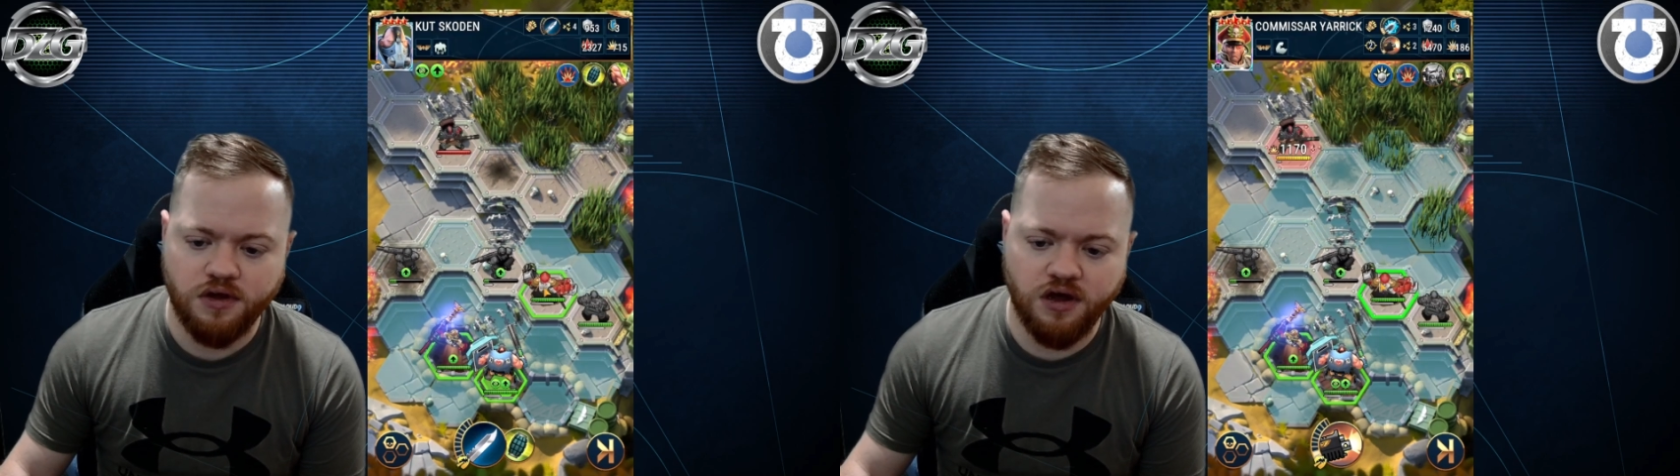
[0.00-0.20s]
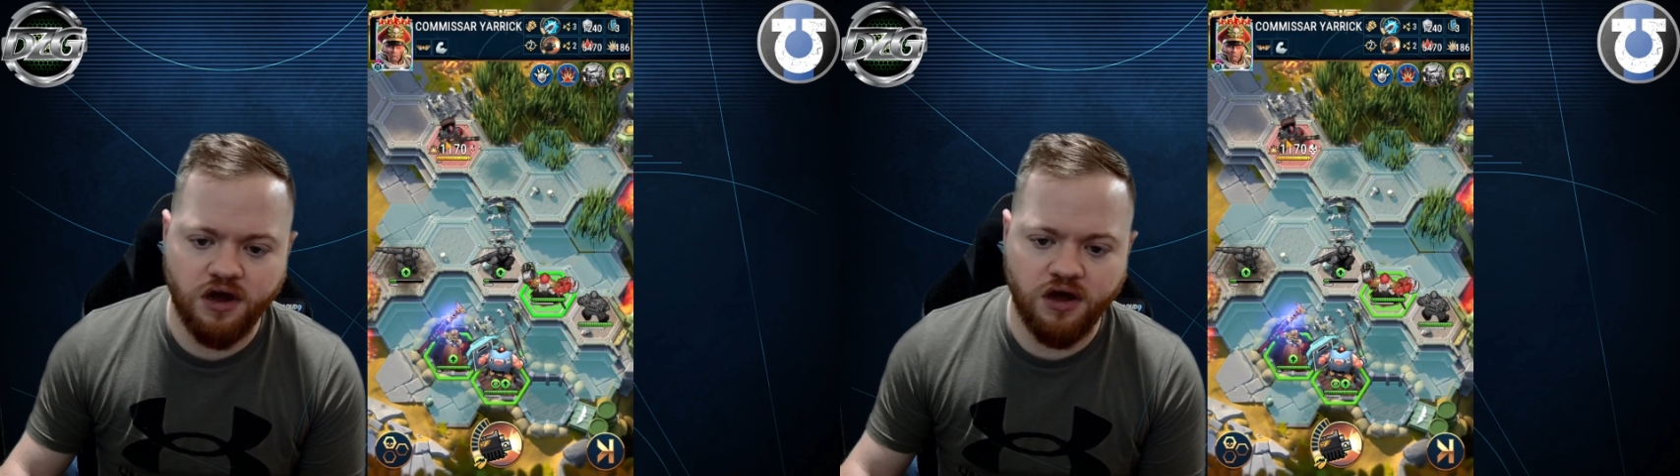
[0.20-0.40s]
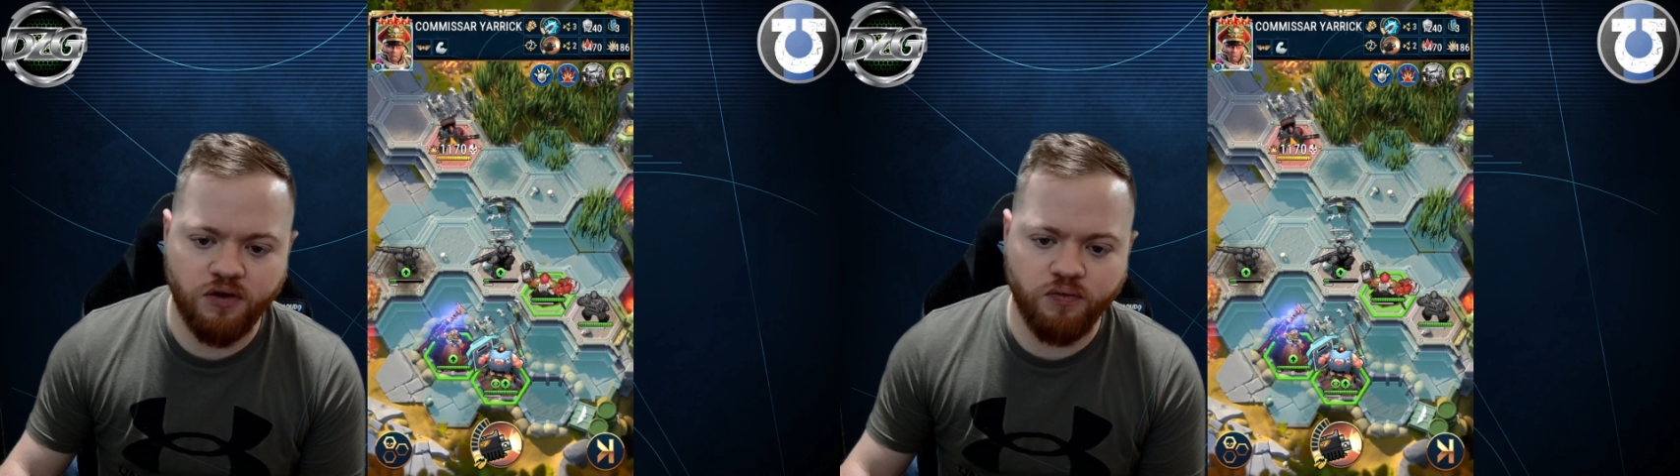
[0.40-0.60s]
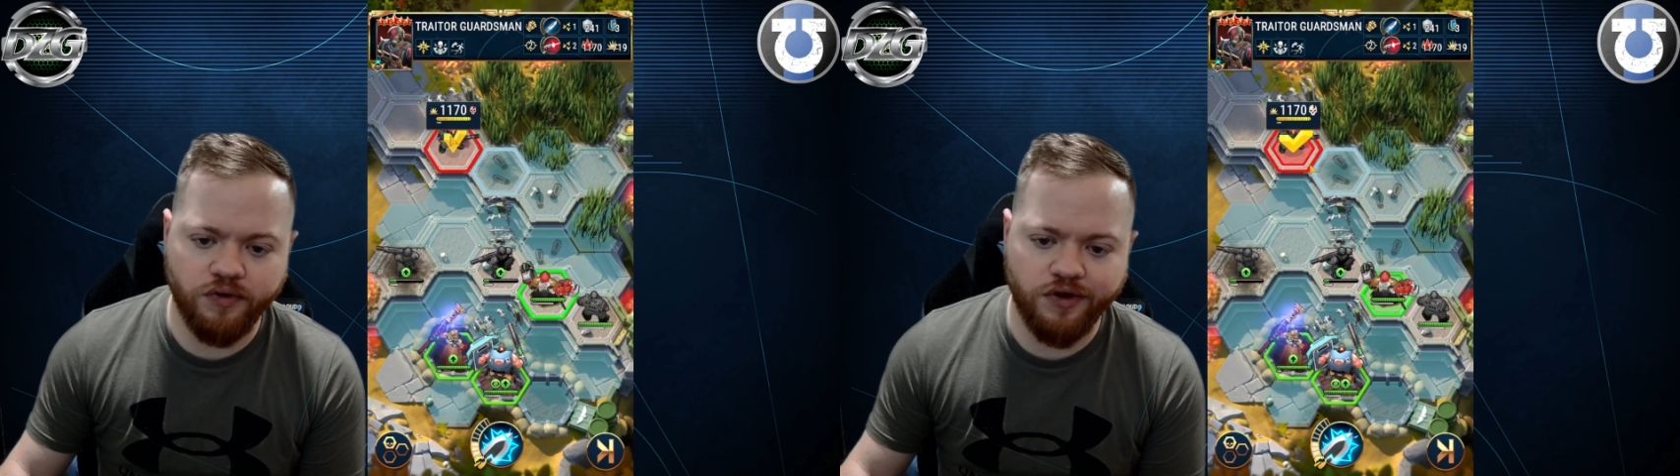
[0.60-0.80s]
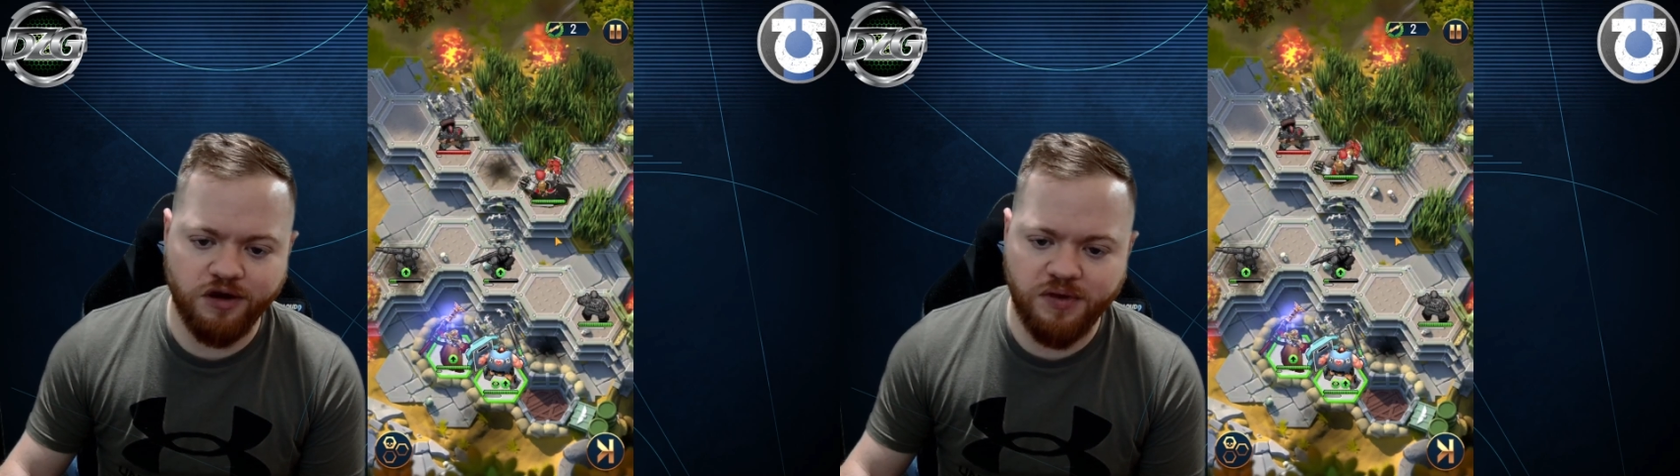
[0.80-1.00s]
We're
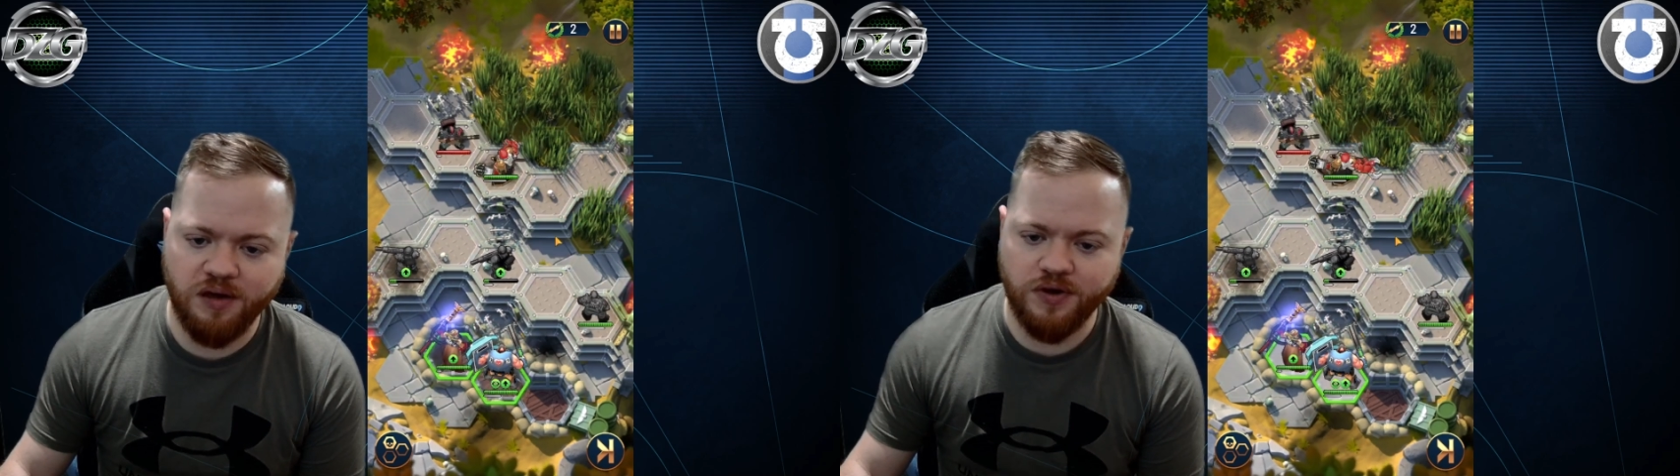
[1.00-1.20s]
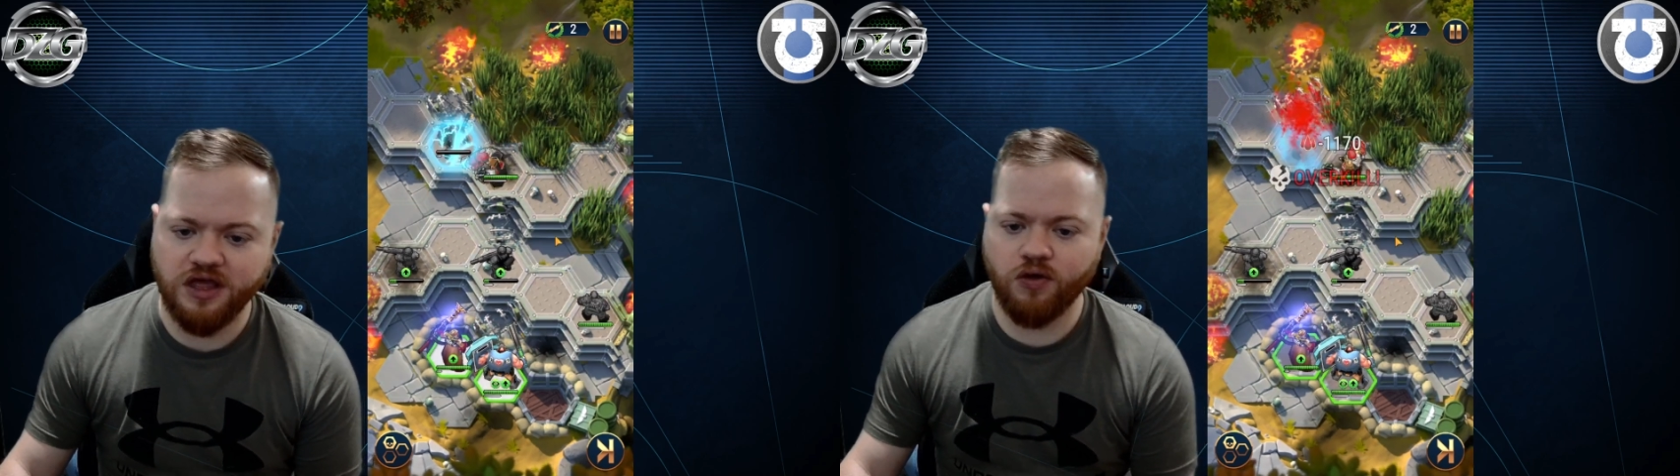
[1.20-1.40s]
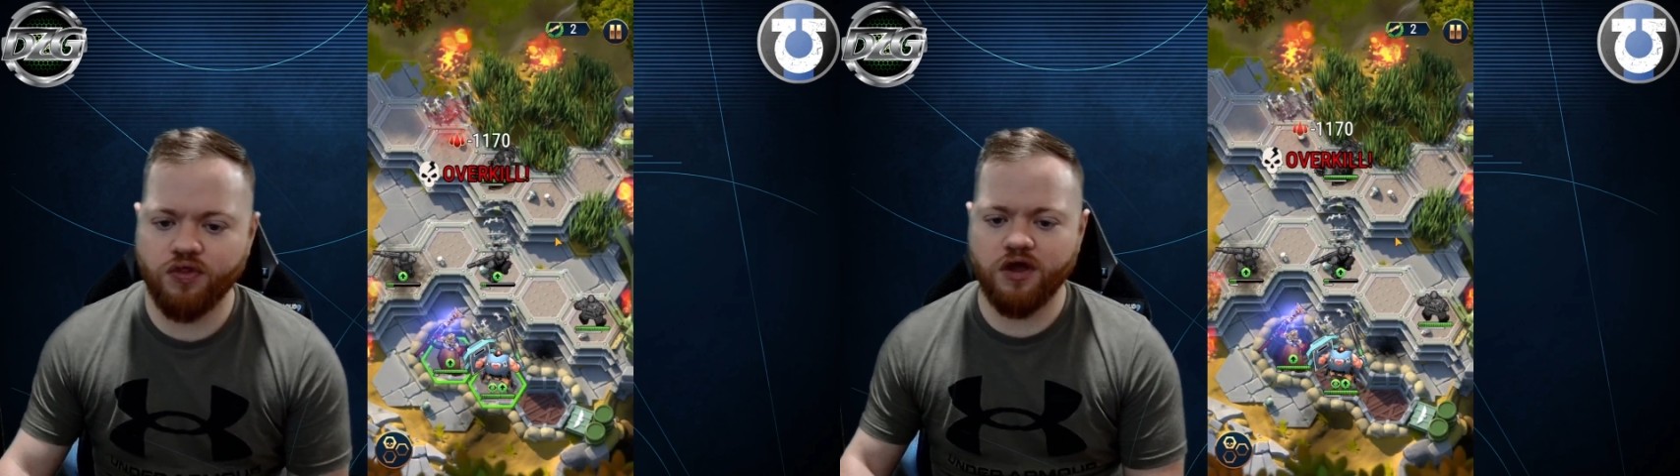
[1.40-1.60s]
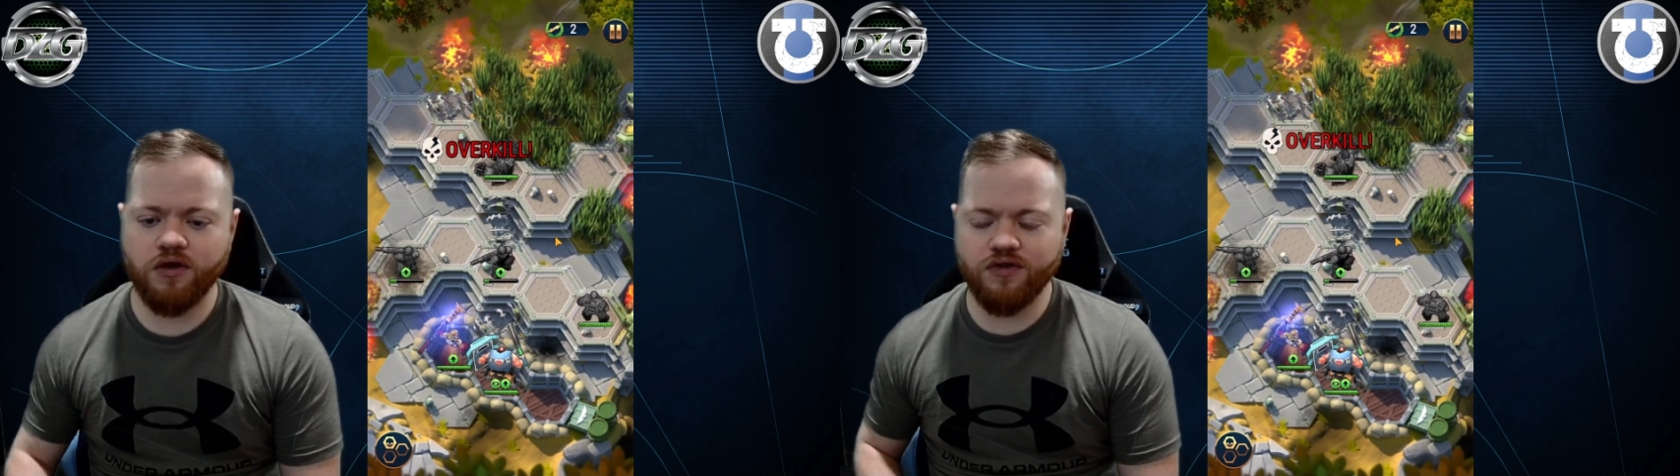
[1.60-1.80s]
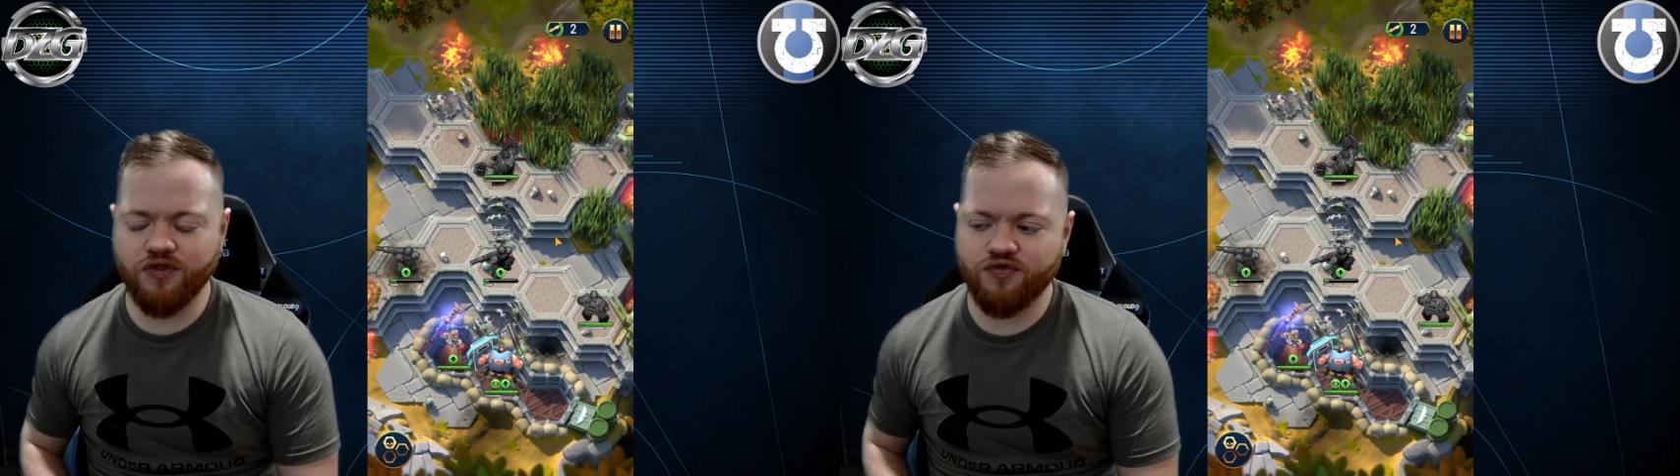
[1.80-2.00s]
going to be able to kill
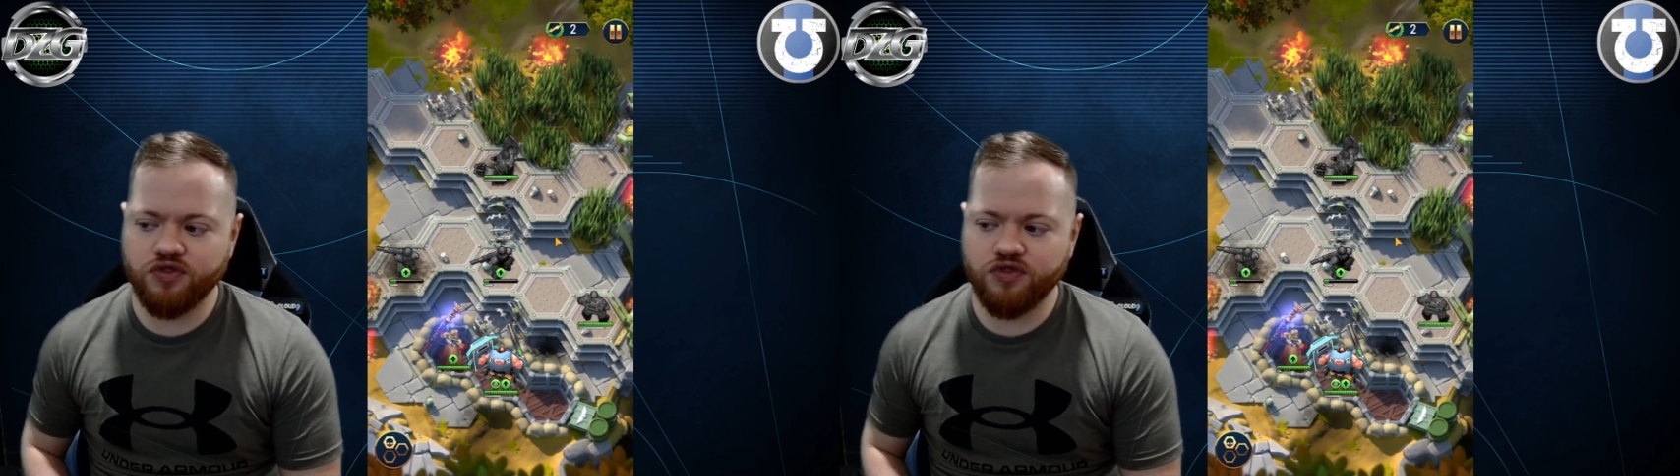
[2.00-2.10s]
there, and